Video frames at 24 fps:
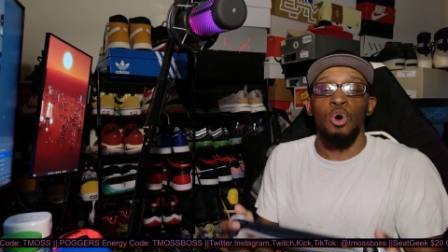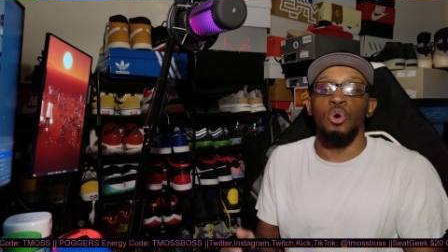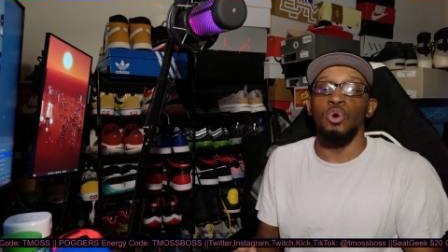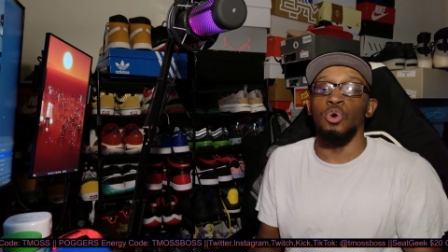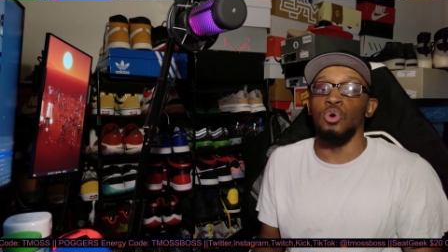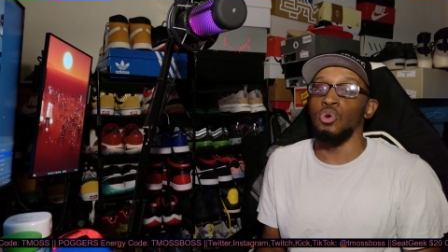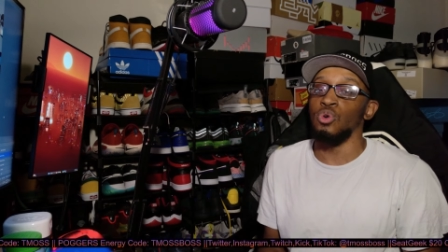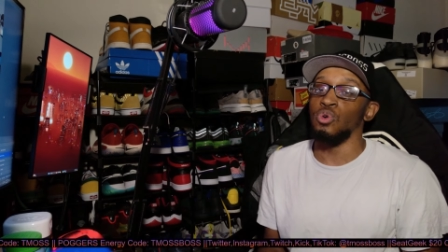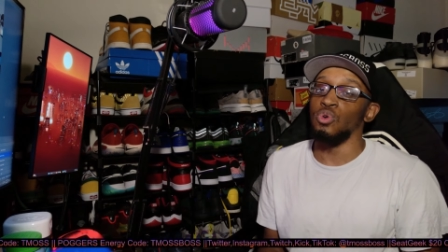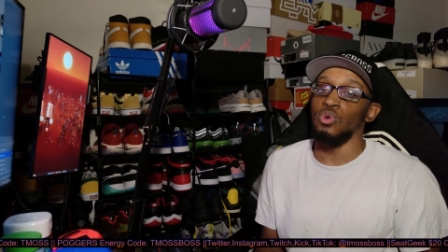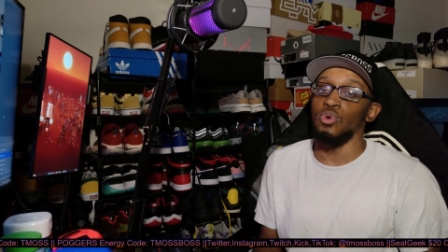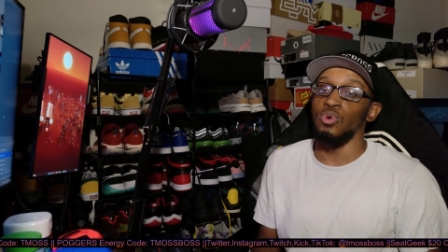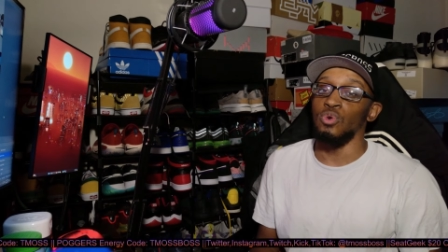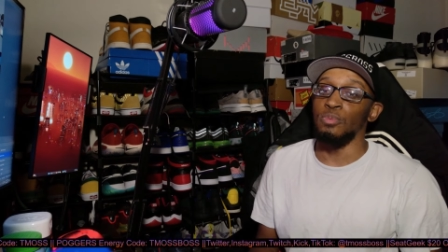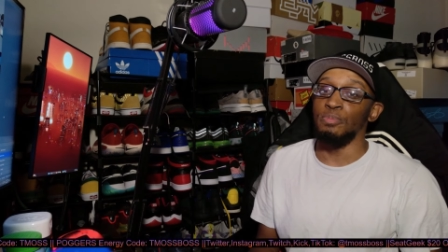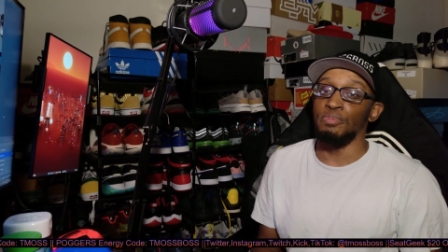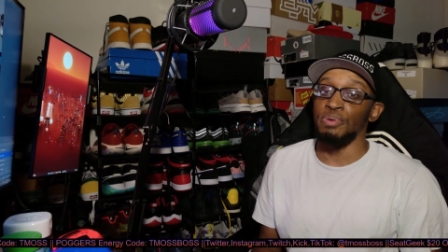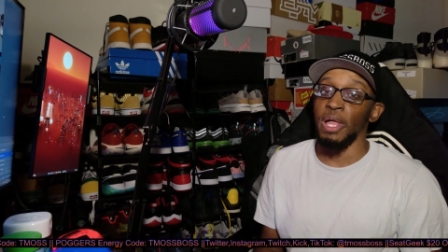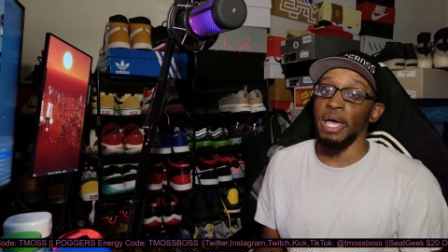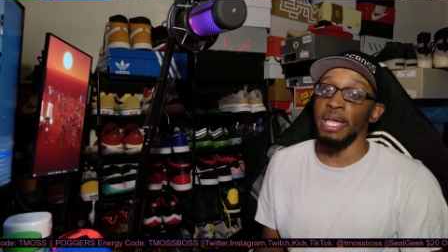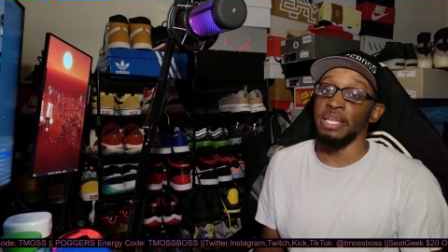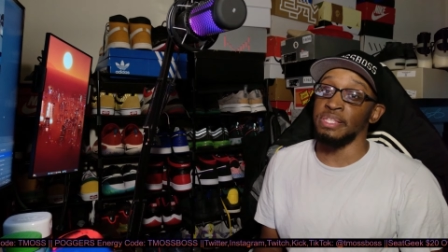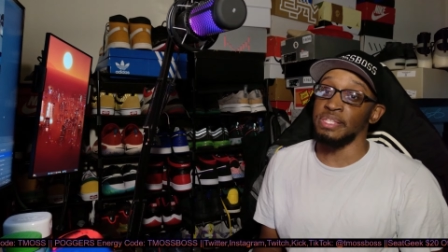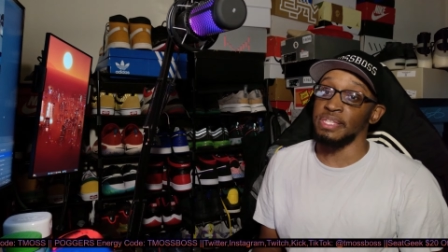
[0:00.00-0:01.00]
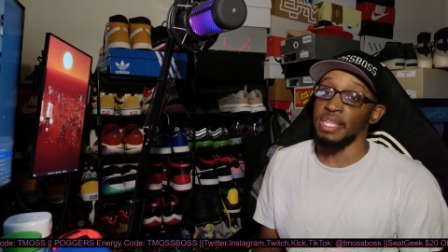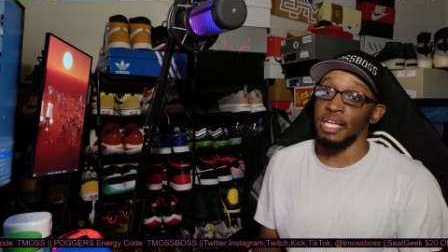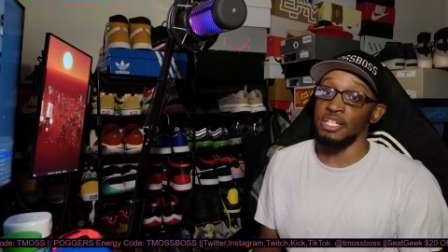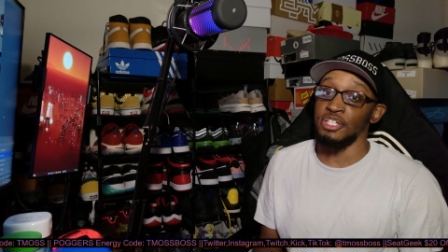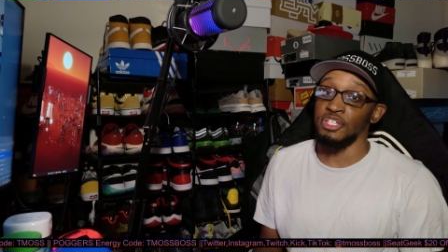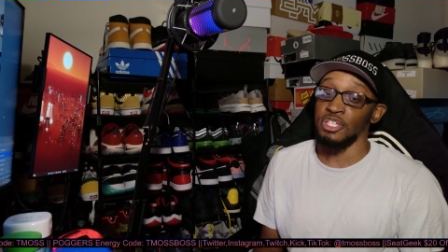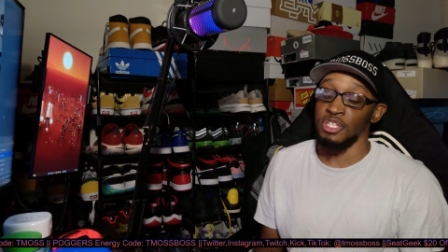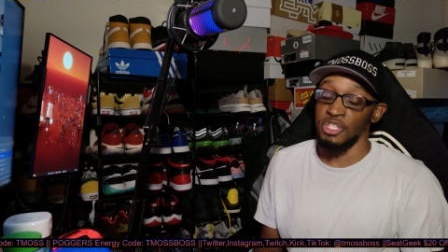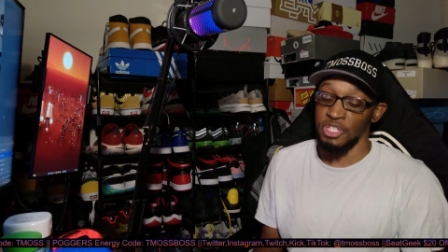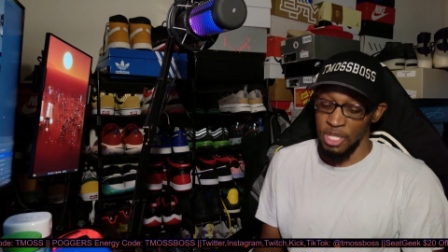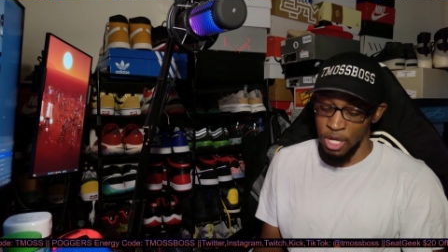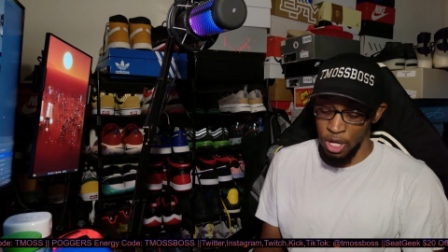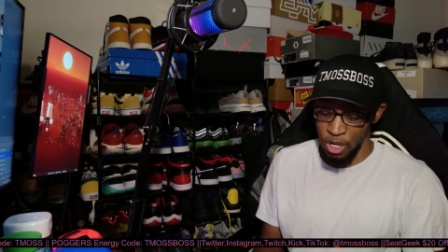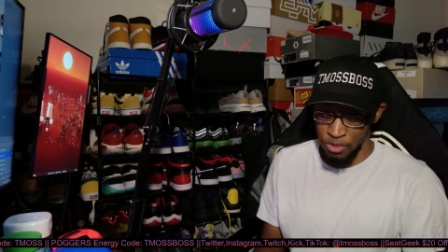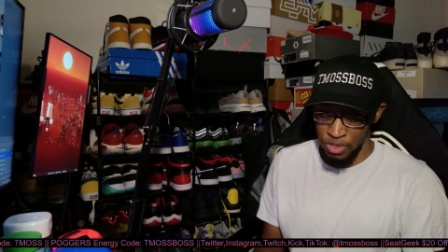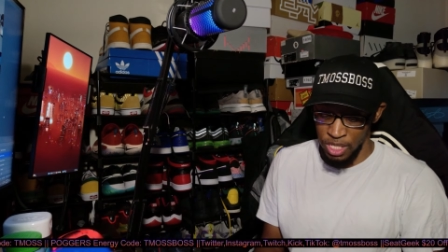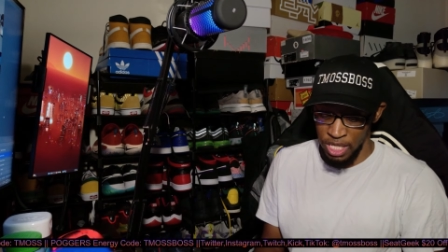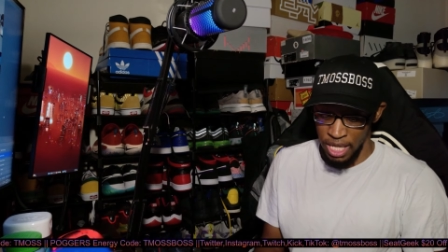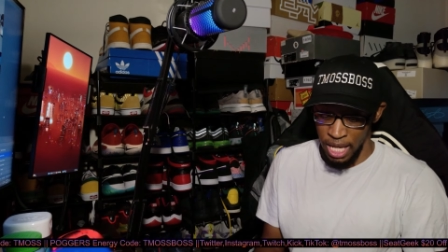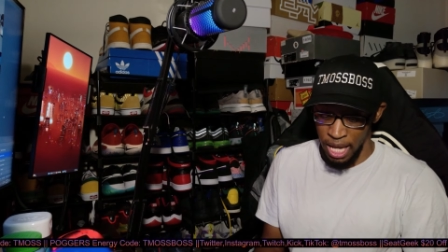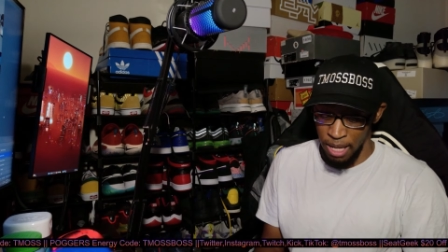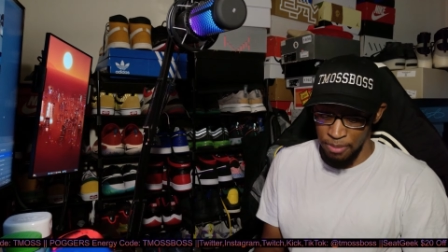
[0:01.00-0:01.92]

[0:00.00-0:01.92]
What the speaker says: ooh, PlayStation, Sony.